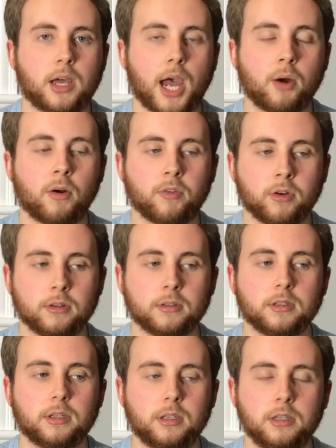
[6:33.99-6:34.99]

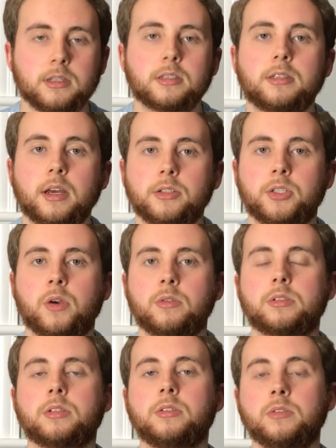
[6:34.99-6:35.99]
However, he instead
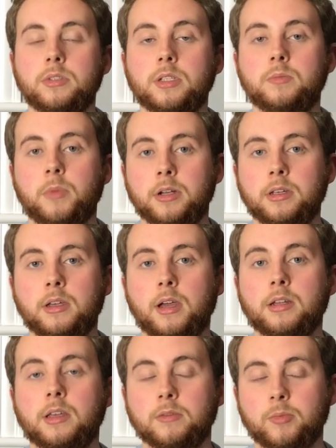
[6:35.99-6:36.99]
chose to use his money
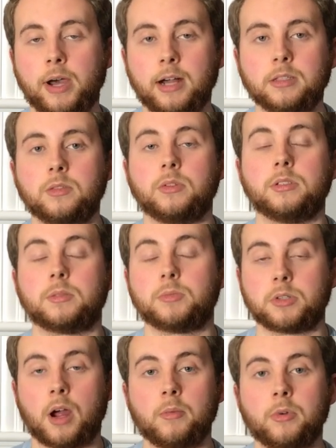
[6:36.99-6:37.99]
and give it back to his
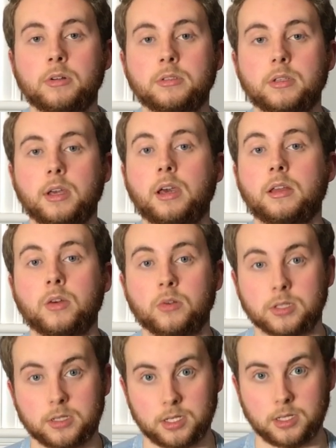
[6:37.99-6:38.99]
subscribers and
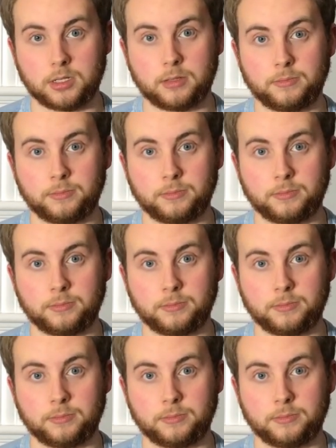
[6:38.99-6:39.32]
those in need.